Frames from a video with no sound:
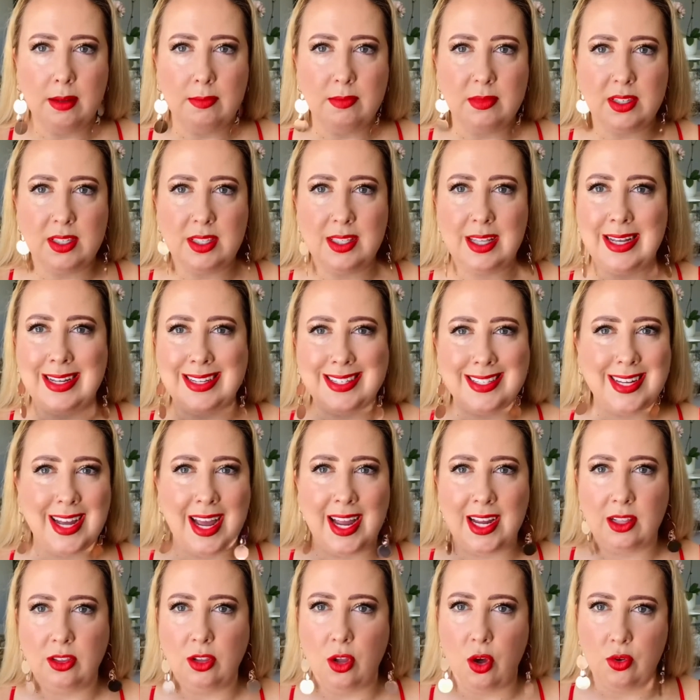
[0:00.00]
things
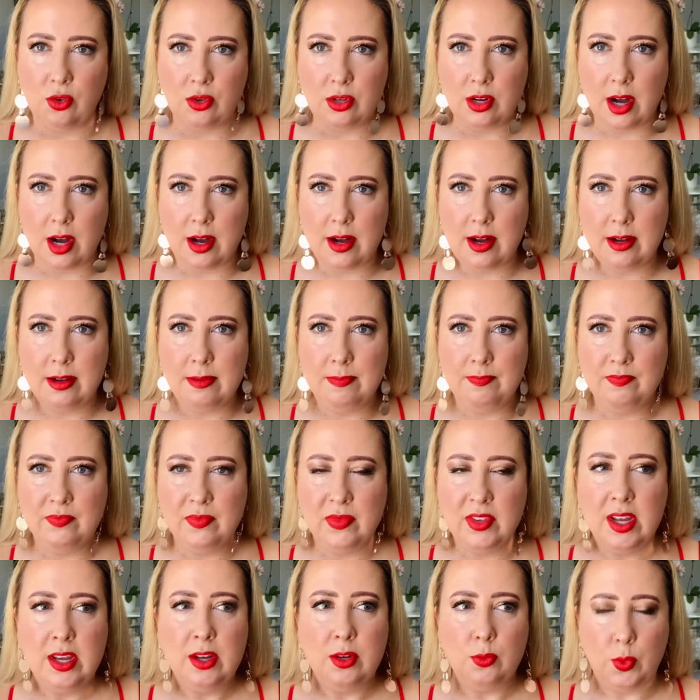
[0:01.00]
take longer.
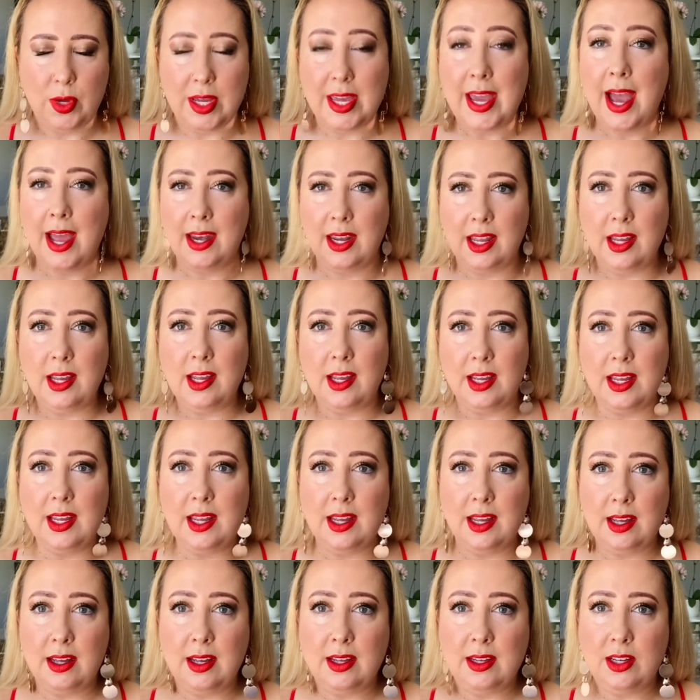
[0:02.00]
We can't,
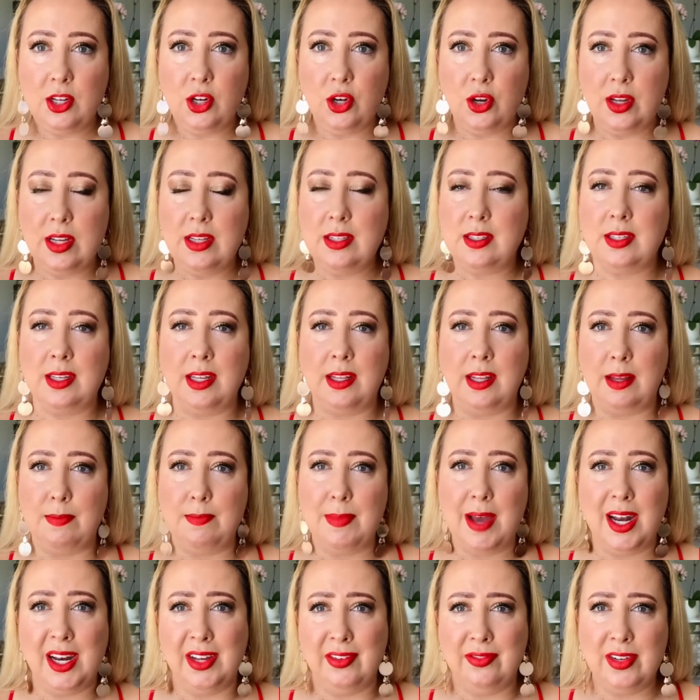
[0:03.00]
you know, instantly
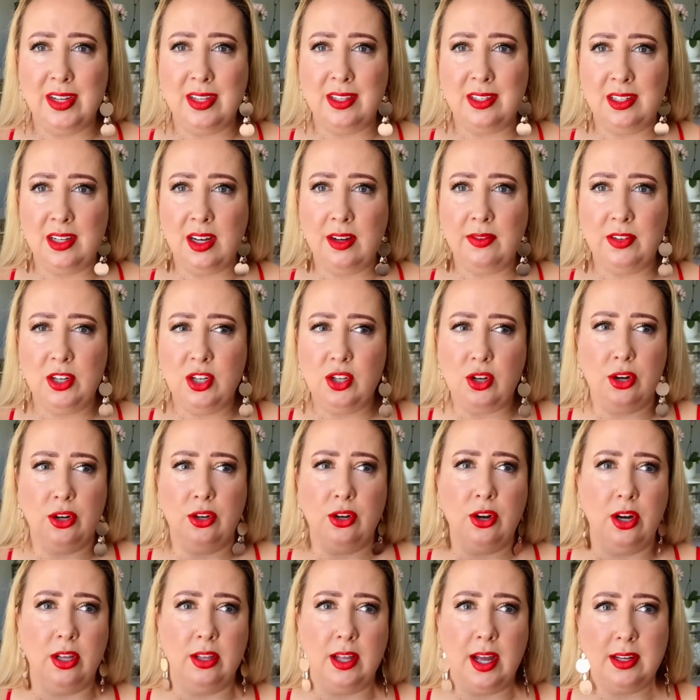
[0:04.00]
manifest stuff. You don't
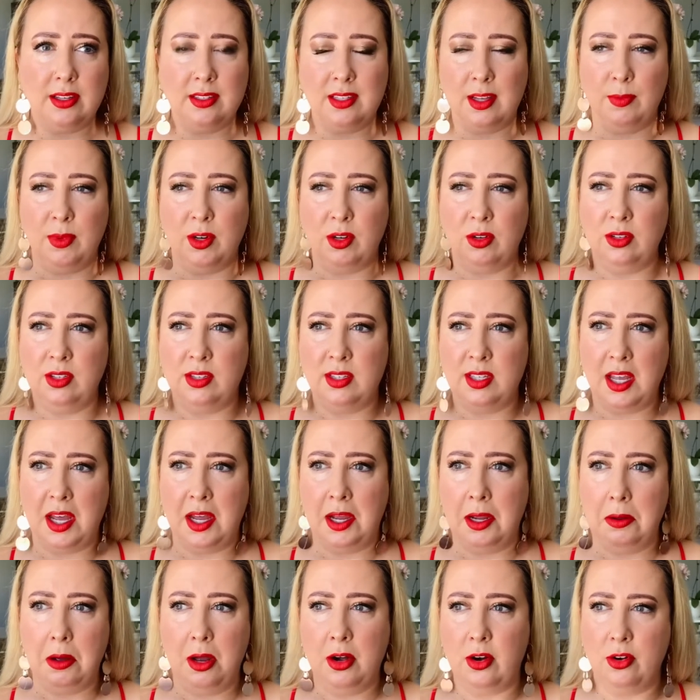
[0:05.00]
know, like someone could say,
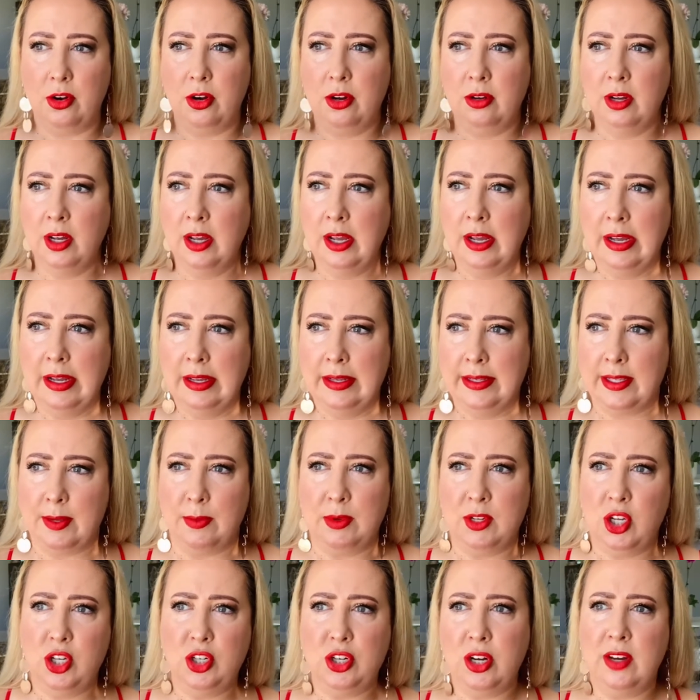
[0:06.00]
I don't know, someone
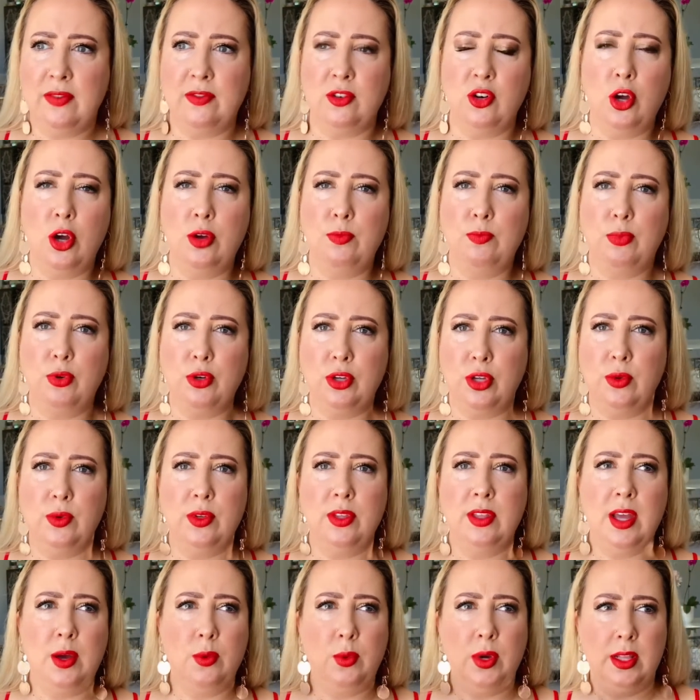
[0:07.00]
you don't even know put you in
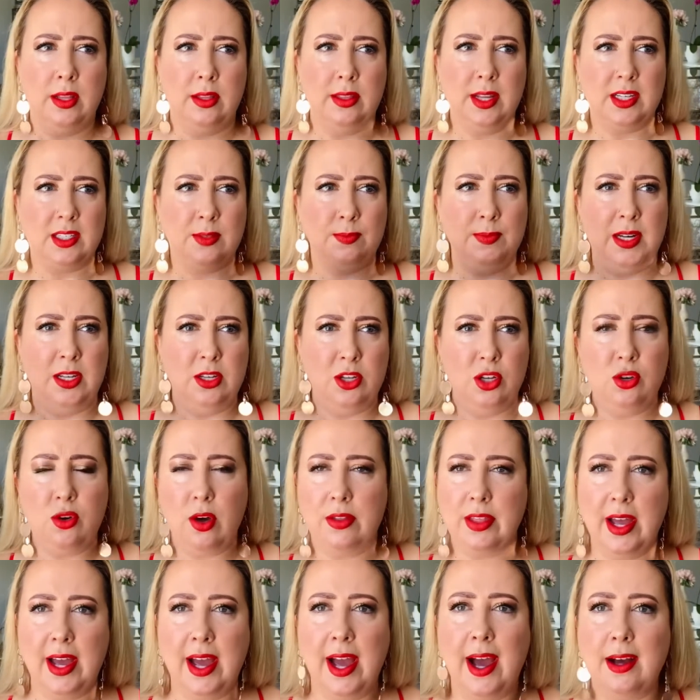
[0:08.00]
their will, the next minute you got
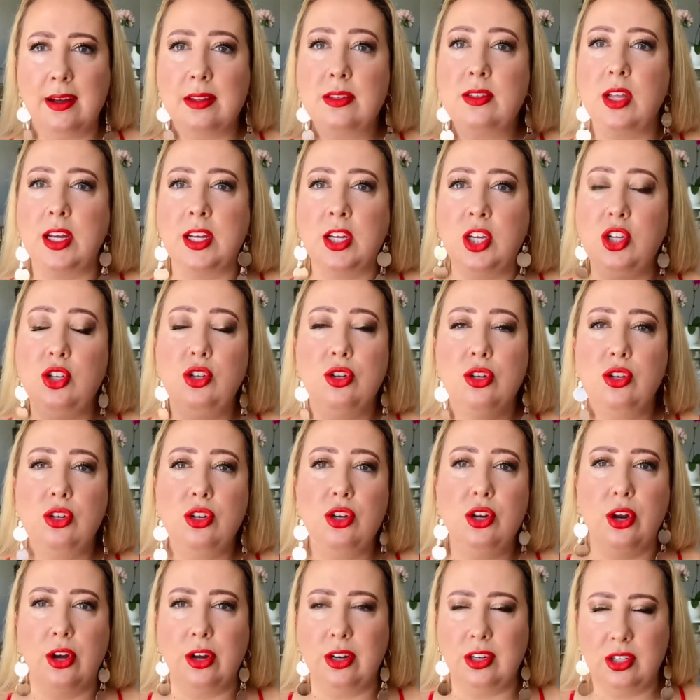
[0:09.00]
their house. Like you
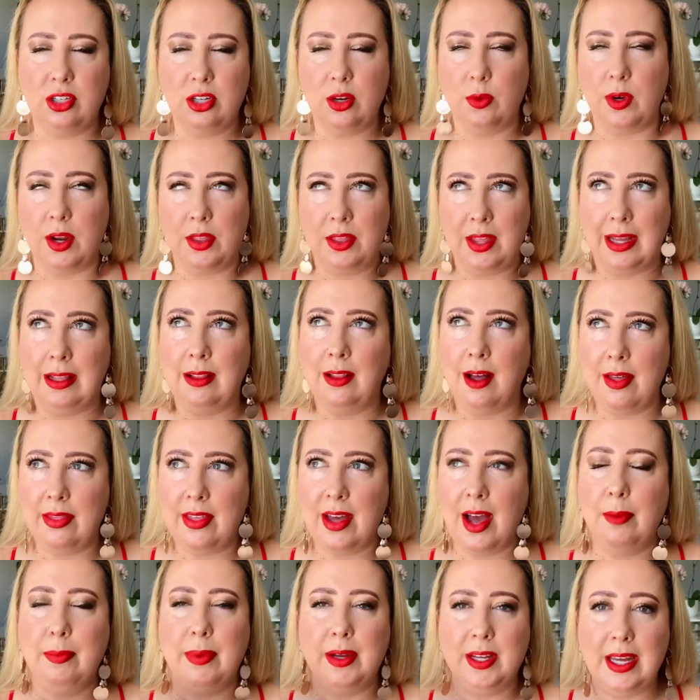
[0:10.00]
know, don't want to think like
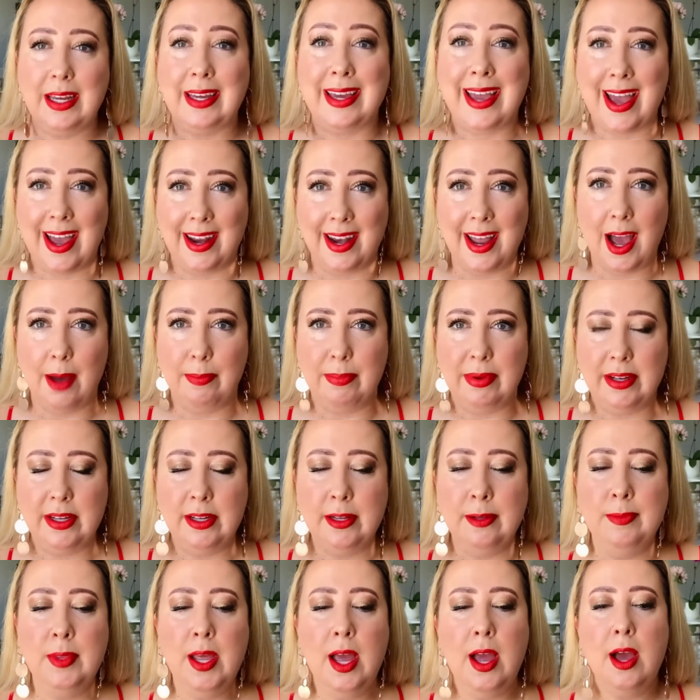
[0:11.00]
that, but it can
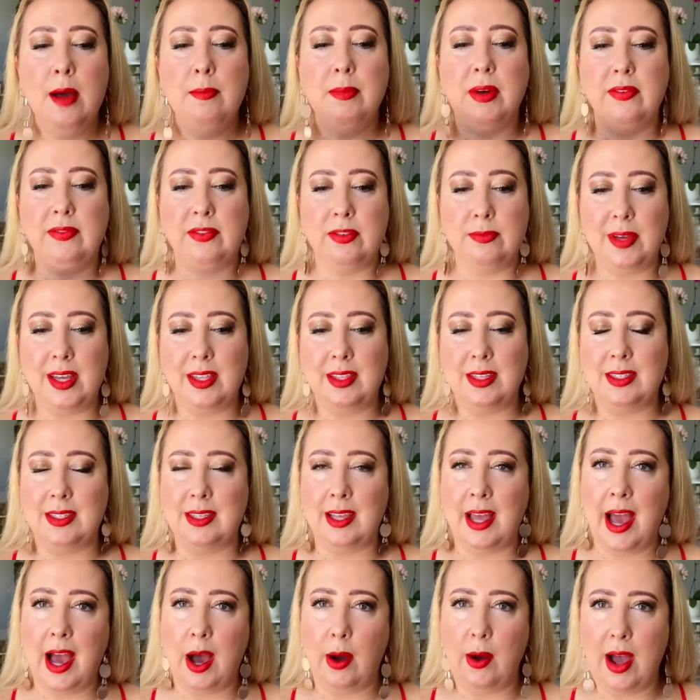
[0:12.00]
happen. But for me, this is
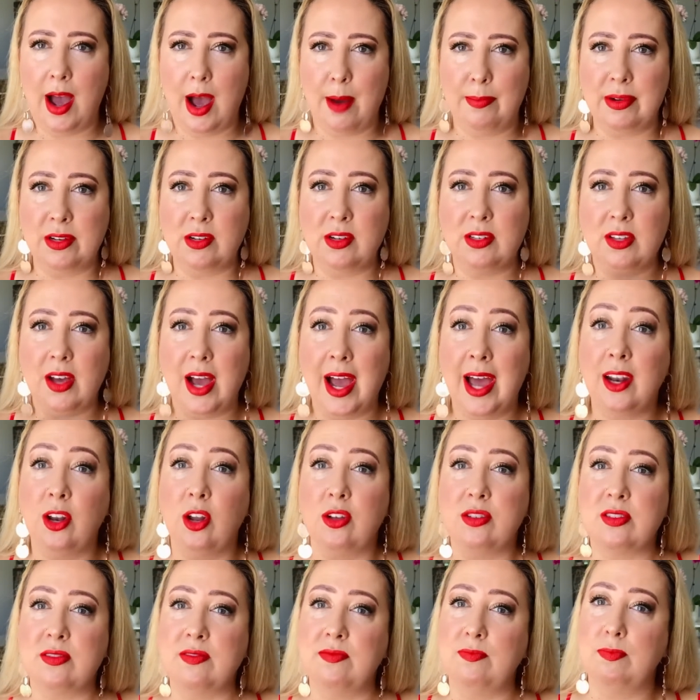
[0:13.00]
how it happened because I had
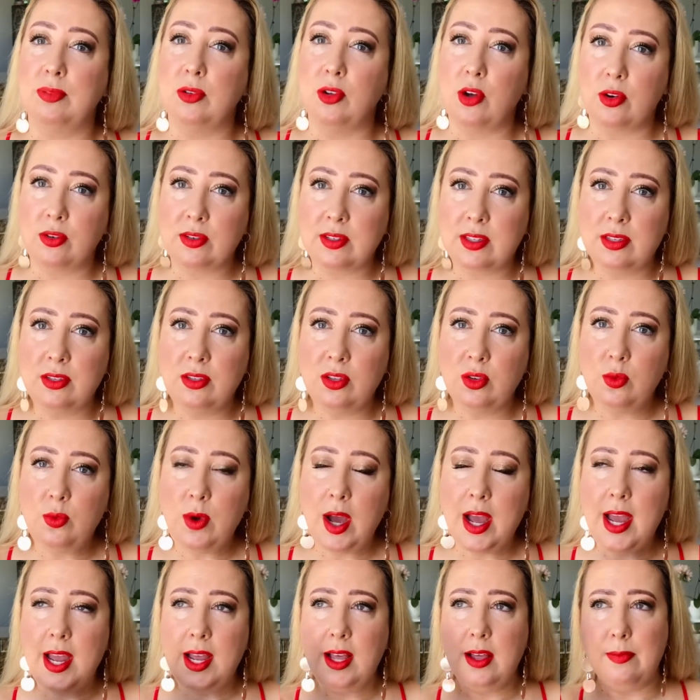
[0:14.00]
lots of blocks in the
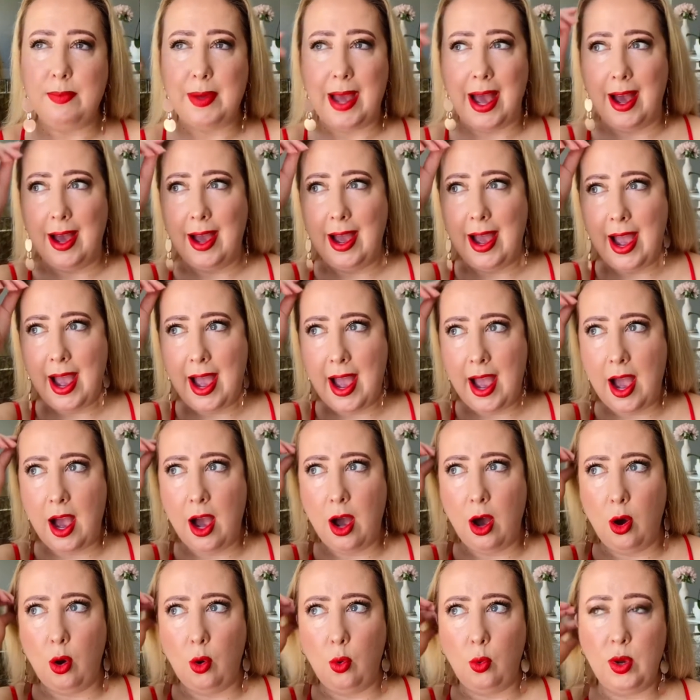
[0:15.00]
way about
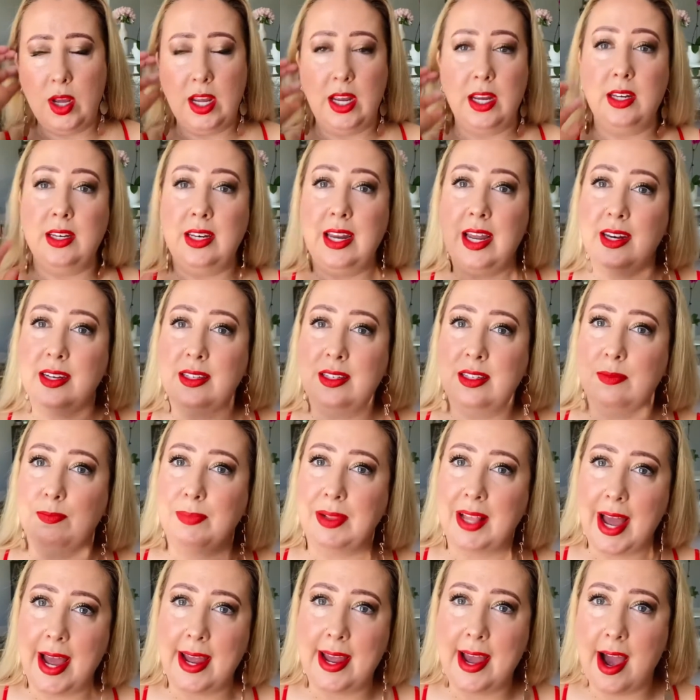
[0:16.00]
how it needed to
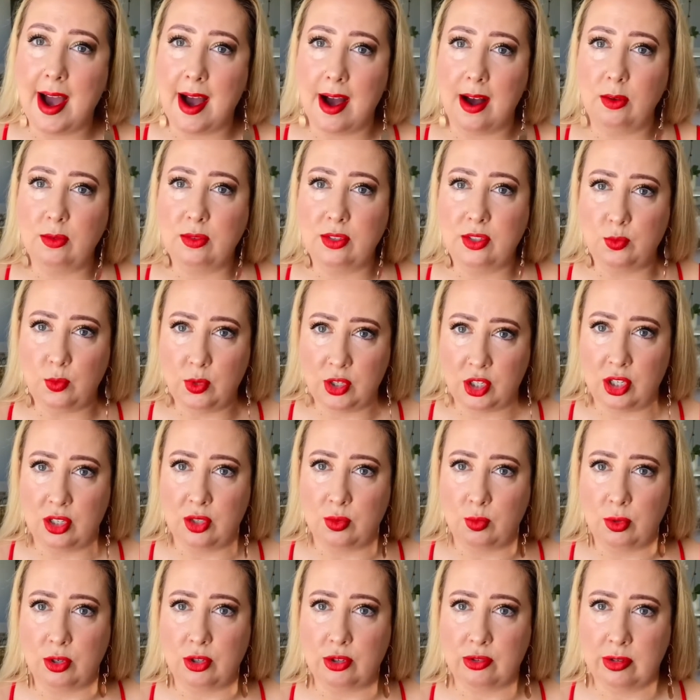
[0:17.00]
play out, which is
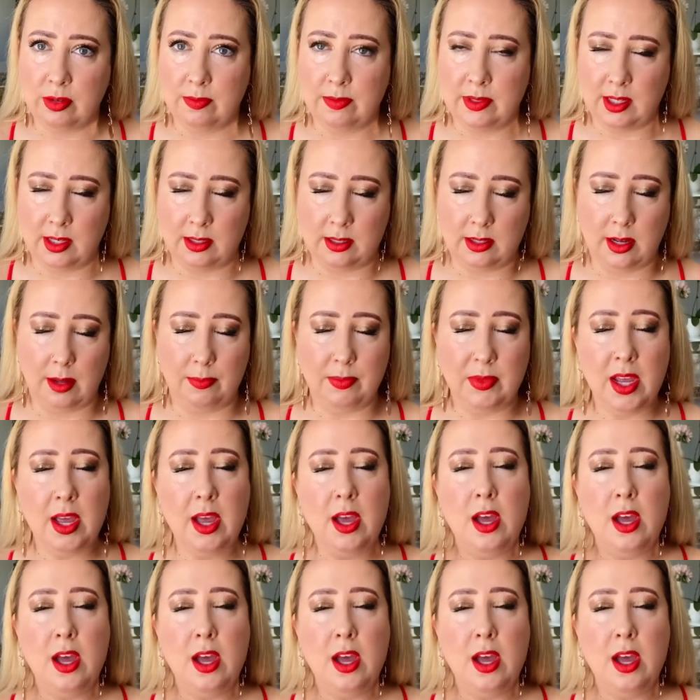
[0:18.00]
what trips us up.